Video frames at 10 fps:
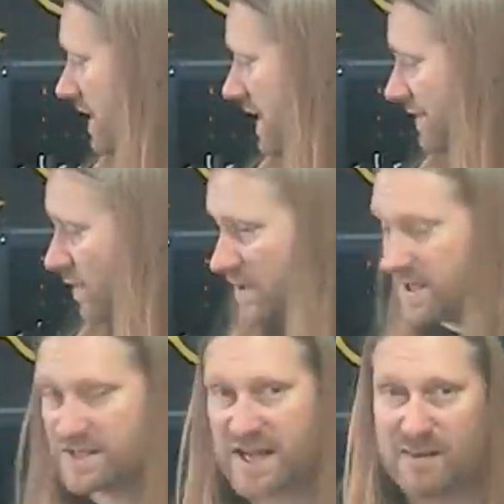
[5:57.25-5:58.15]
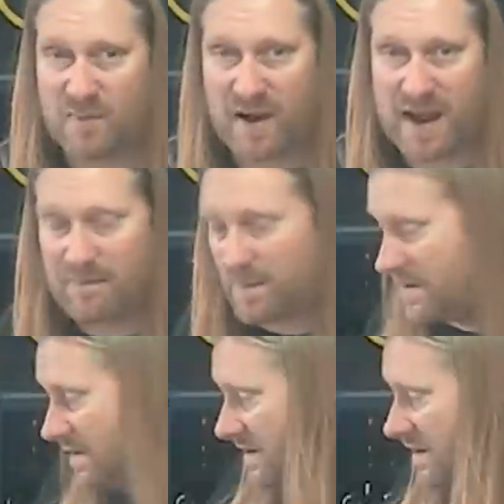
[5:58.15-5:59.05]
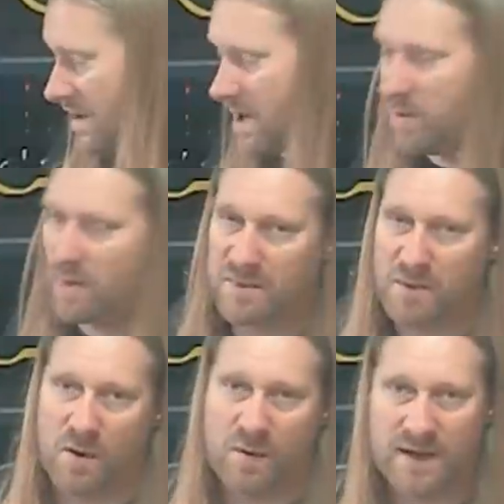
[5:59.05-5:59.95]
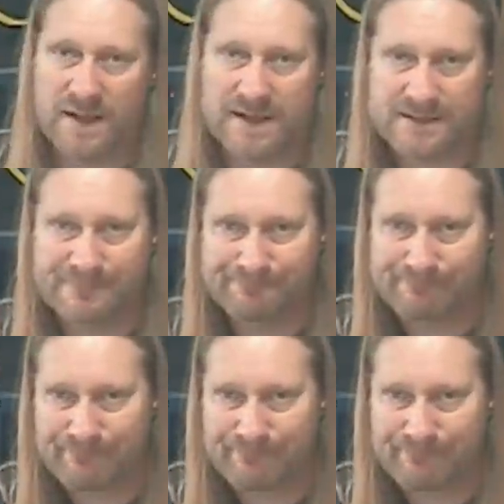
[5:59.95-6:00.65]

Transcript: if I wanted a standby amp, i would probably buy one of these.